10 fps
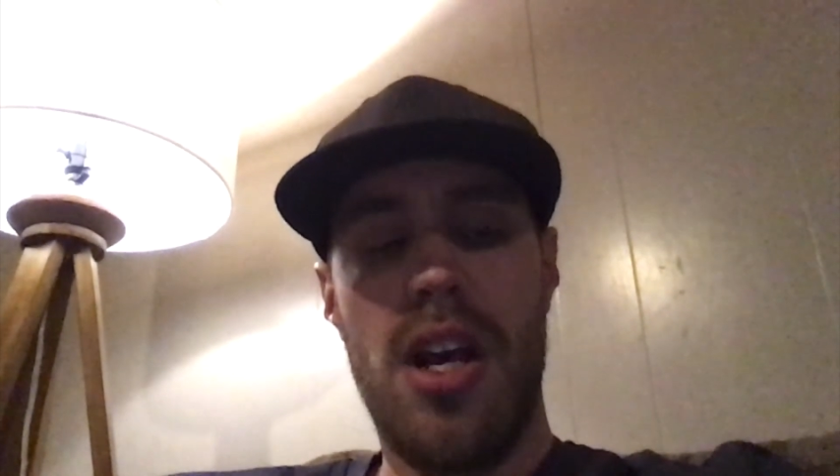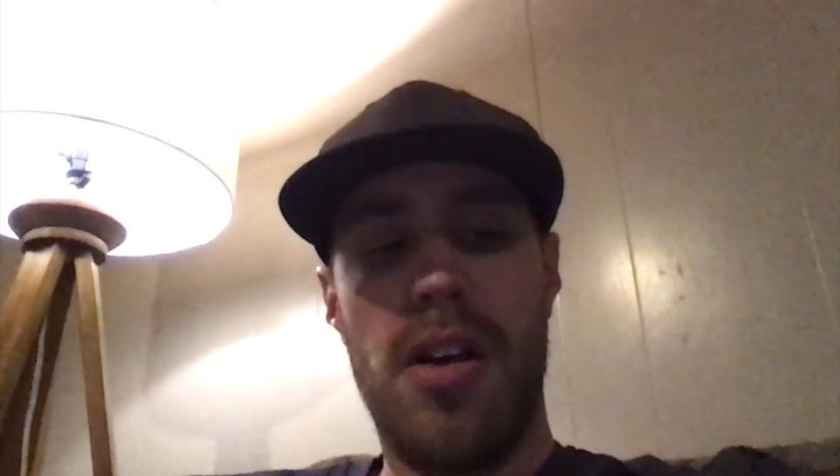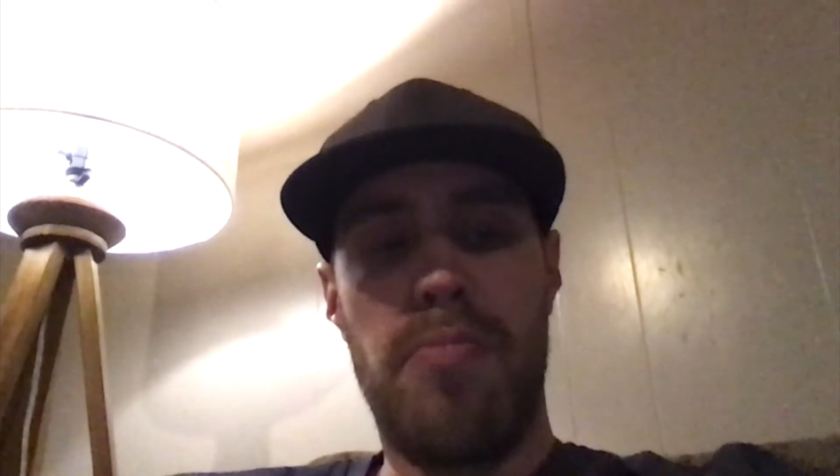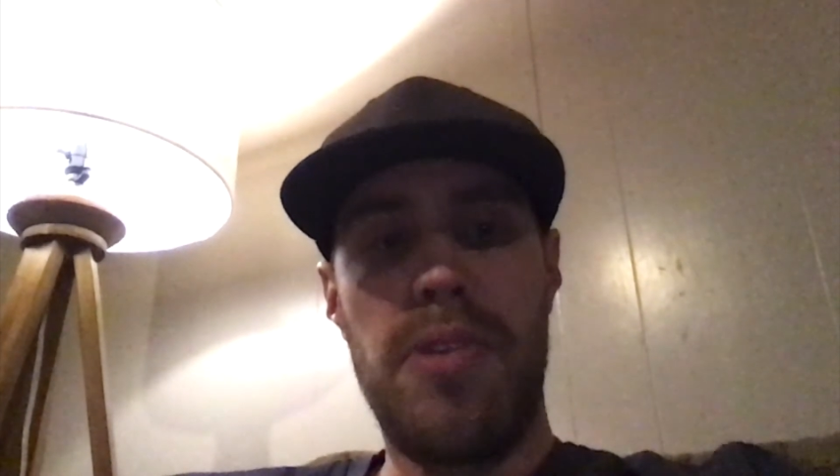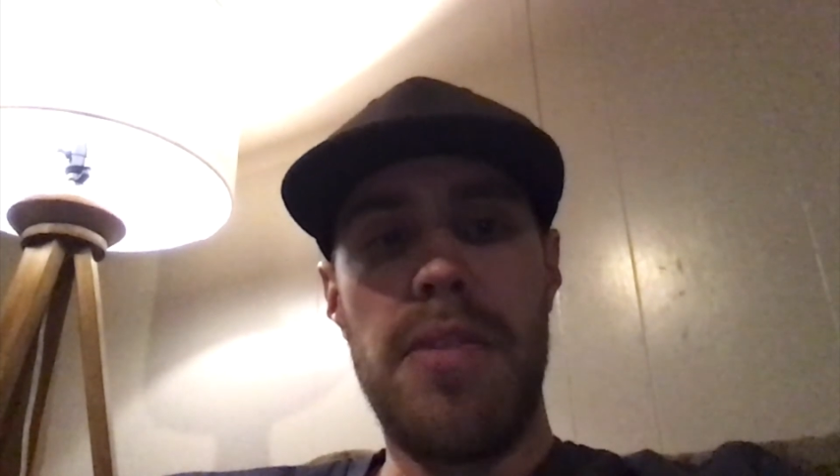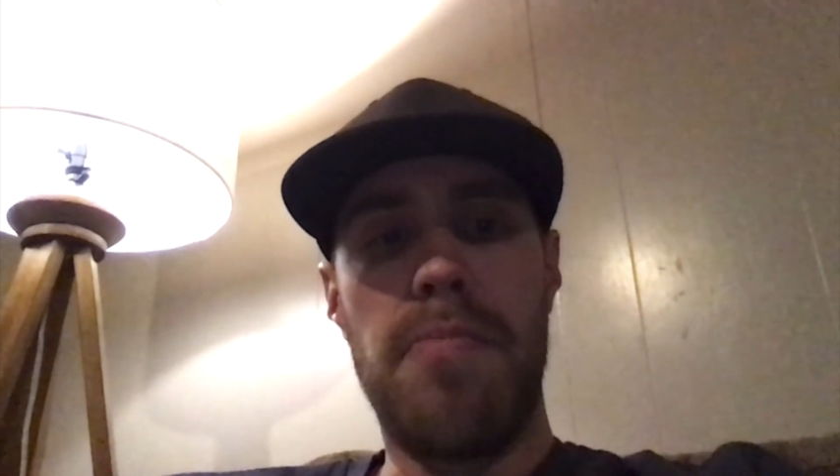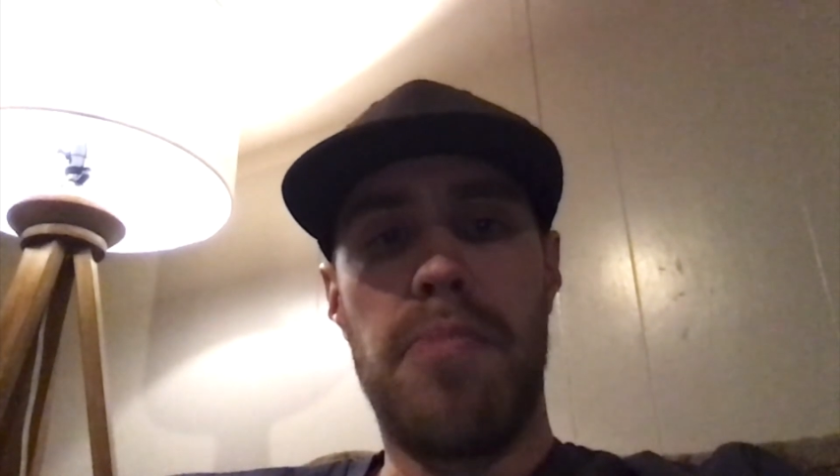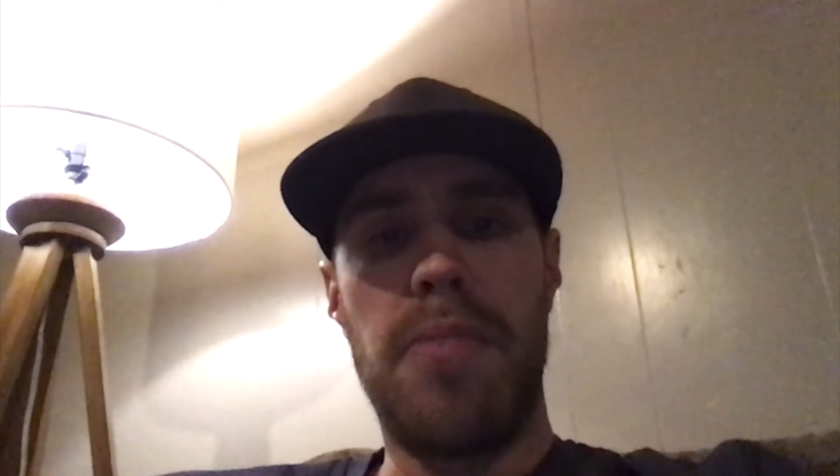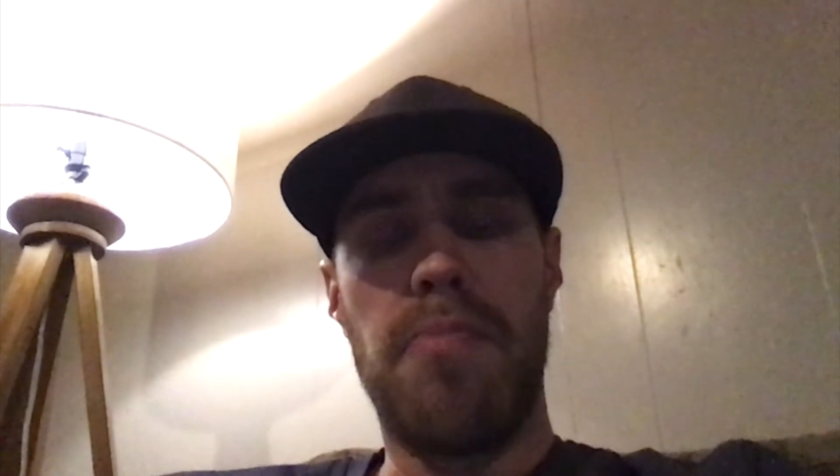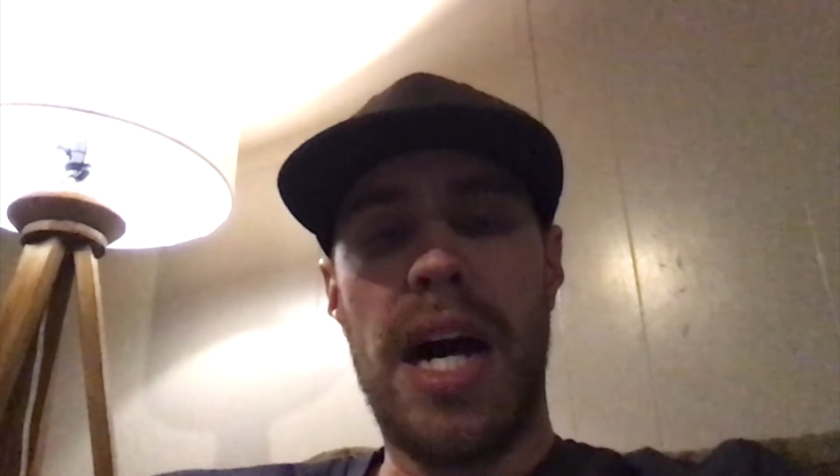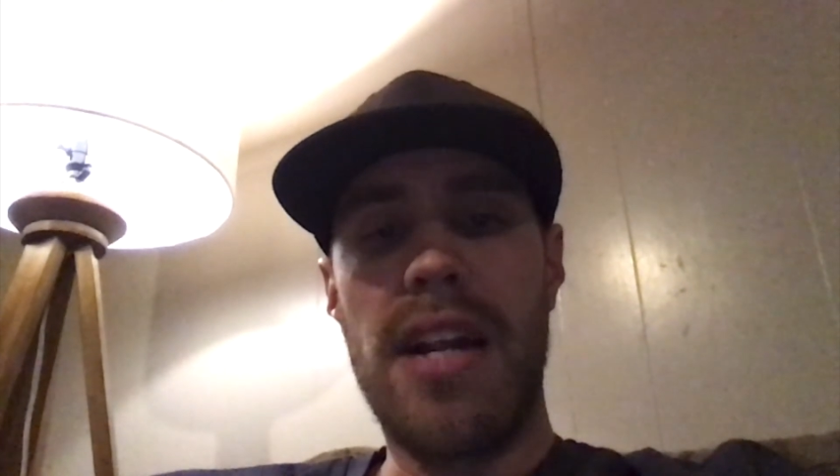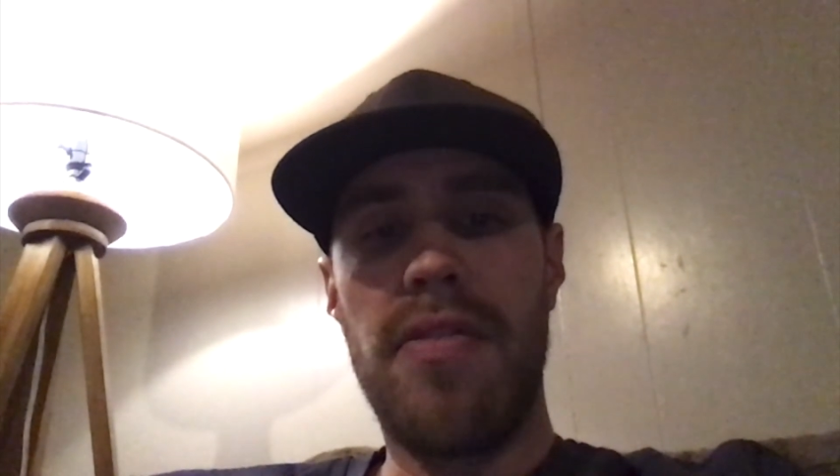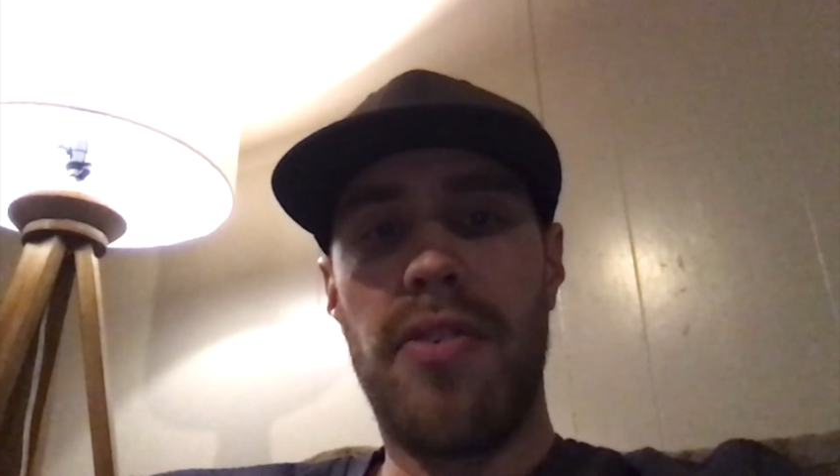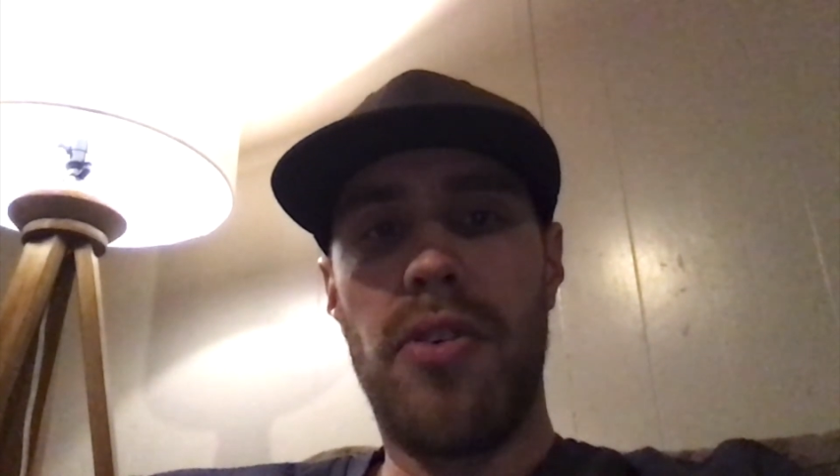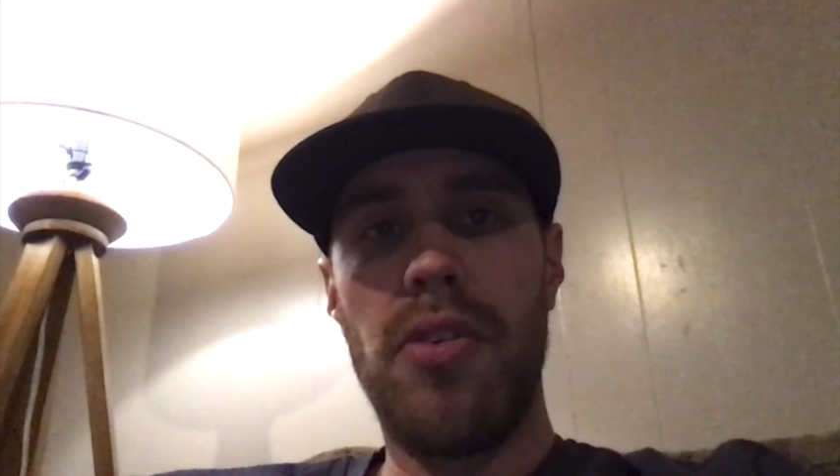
be mindful,